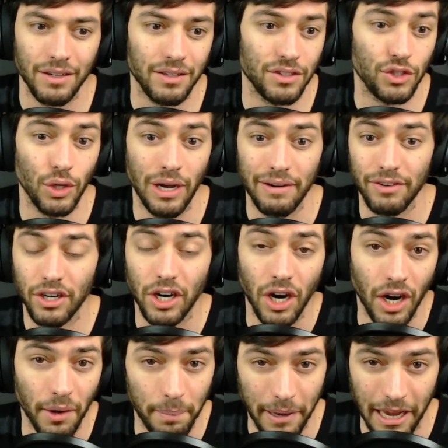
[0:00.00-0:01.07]
Do you have a
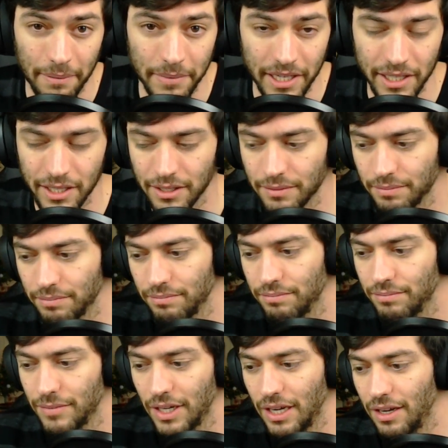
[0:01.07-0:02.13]
car payment?
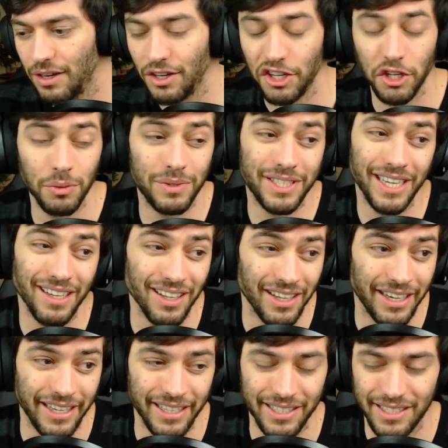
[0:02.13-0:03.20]

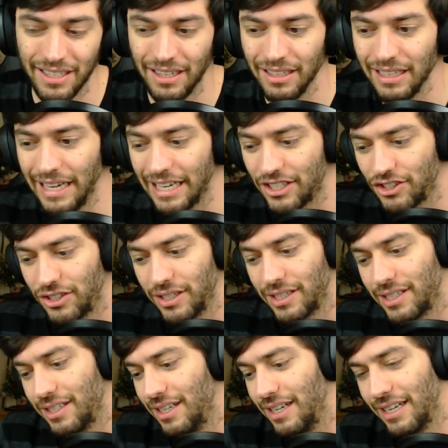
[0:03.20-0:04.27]
Utilities,
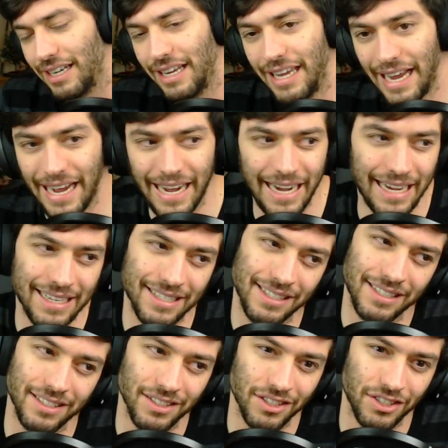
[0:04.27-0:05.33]
electric,
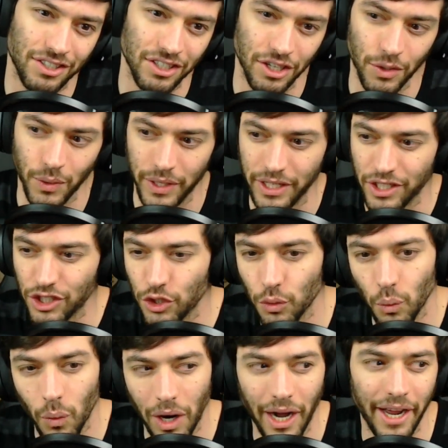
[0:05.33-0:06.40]
gas, sewage,
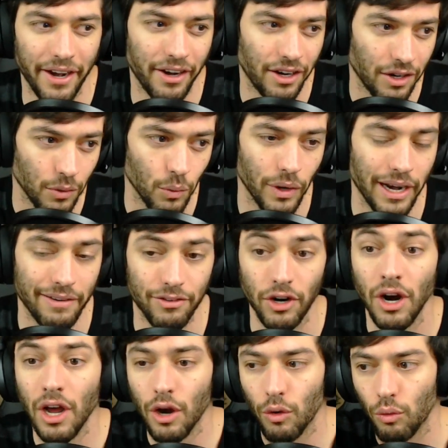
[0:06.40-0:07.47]
water, whatever.
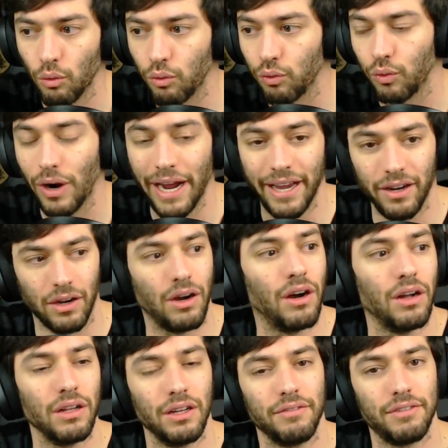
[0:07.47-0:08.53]
Write
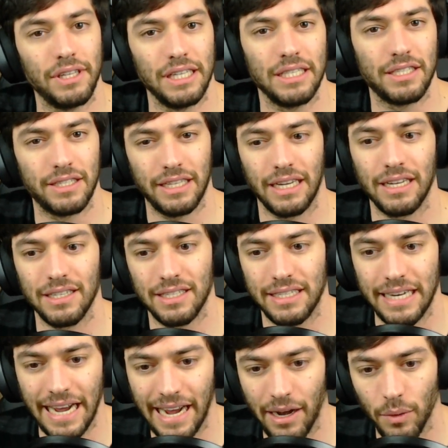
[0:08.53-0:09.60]
all of these things
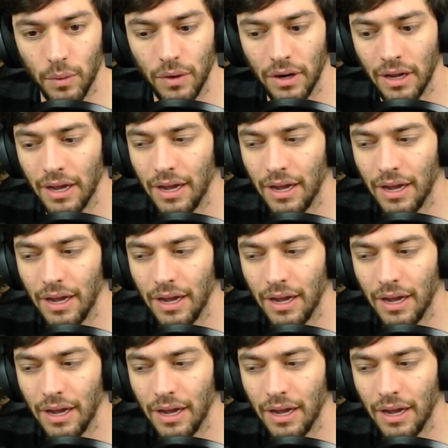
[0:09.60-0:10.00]
down